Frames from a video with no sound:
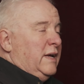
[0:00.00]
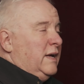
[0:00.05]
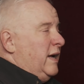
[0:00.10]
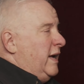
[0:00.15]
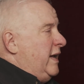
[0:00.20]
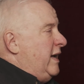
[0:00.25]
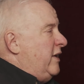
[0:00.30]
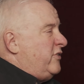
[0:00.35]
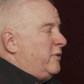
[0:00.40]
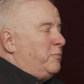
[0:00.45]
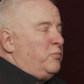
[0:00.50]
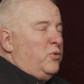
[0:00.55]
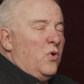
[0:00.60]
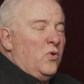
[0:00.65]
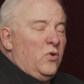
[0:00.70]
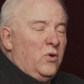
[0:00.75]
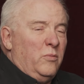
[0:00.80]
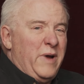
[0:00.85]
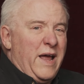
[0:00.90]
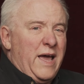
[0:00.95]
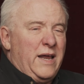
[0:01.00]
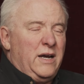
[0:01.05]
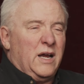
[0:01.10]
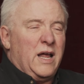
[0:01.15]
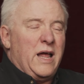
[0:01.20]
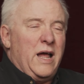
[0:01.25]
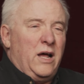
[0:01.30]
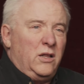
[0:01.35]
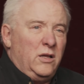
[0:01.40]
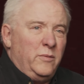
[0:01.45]
It has a
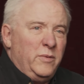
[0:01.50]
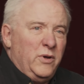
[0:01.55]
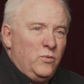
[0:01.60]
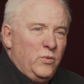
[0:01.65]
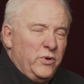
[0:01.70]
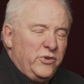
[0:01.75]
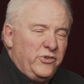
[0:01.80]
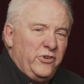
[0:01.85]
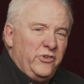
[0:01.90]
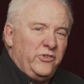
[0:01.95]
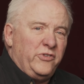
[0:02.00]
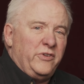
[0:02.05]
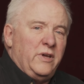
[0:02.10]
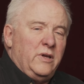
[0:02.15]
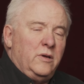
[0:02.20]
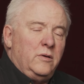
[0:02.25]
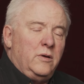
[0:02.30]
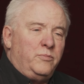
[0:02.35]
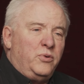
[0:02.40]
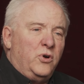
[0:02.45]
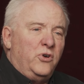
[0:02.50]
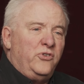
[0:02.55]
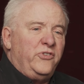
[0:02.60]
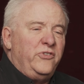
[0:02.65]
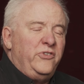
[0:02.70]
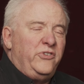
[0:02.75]
programmatic element, which is a person